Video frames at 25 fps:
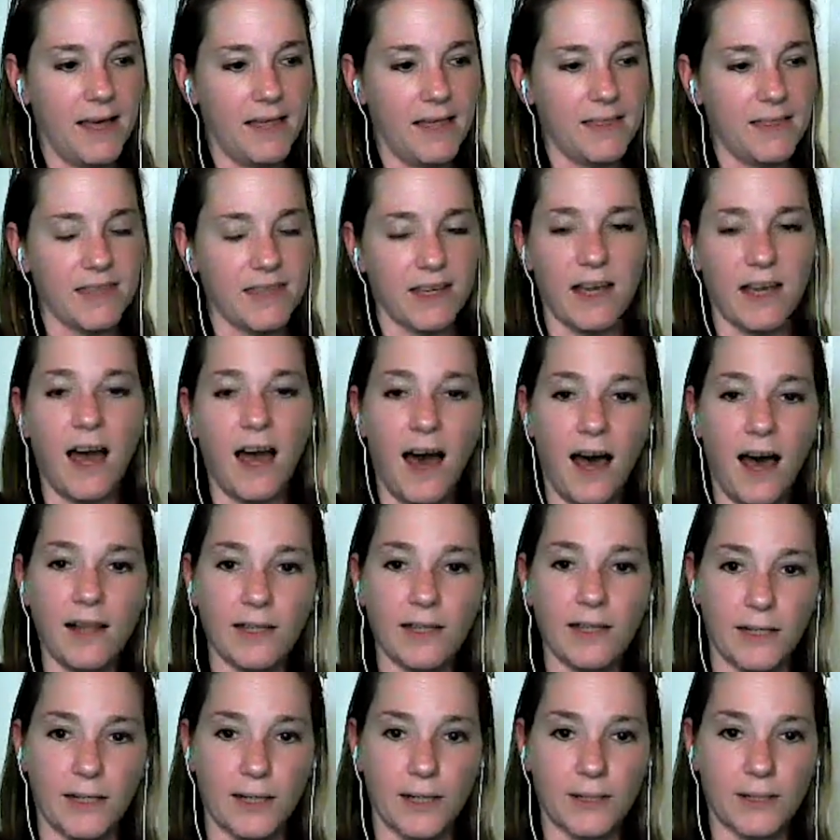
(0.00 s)
the
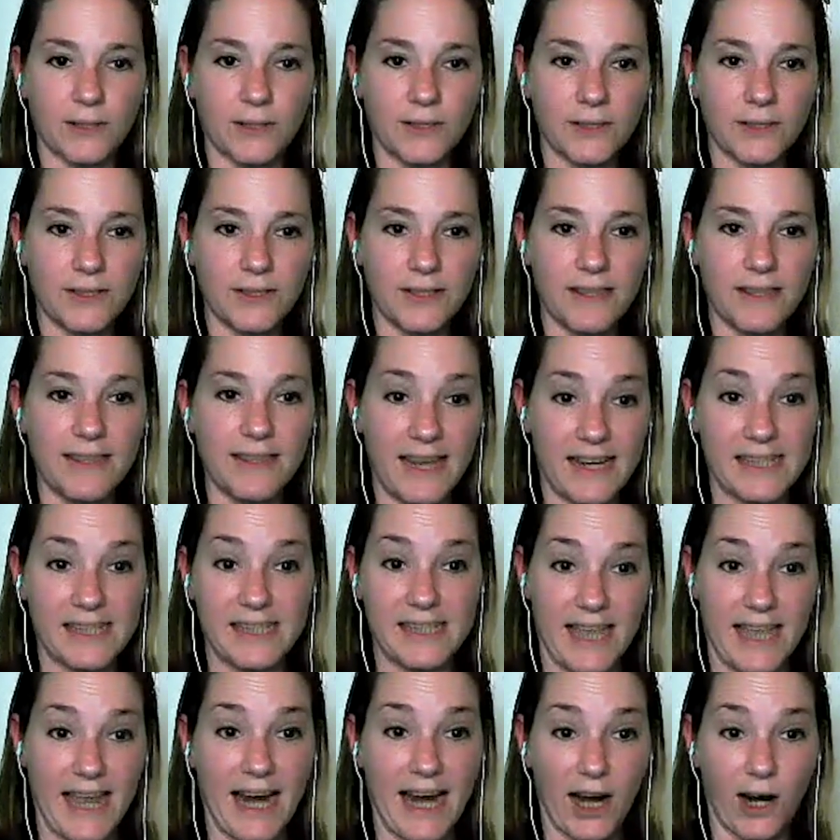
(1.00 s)
color that is
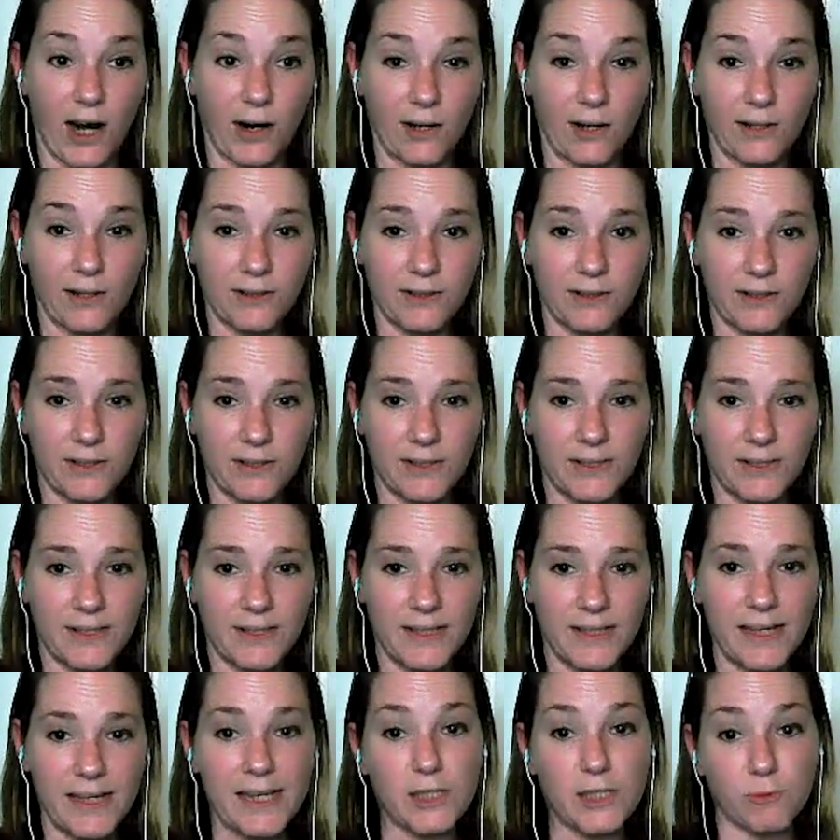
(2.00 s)
there
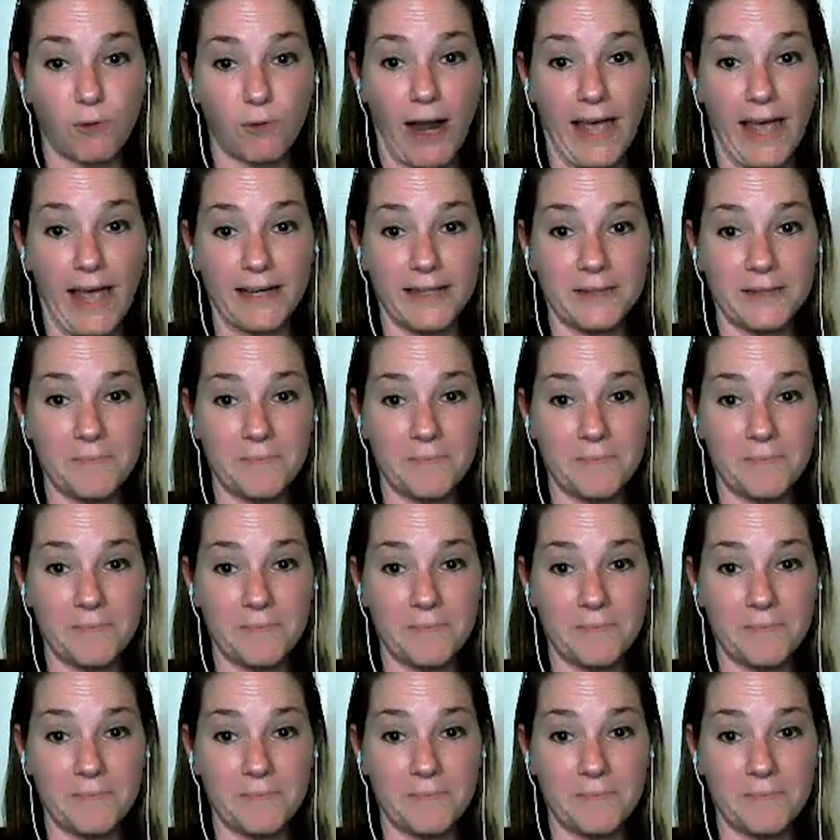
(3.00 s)
is red,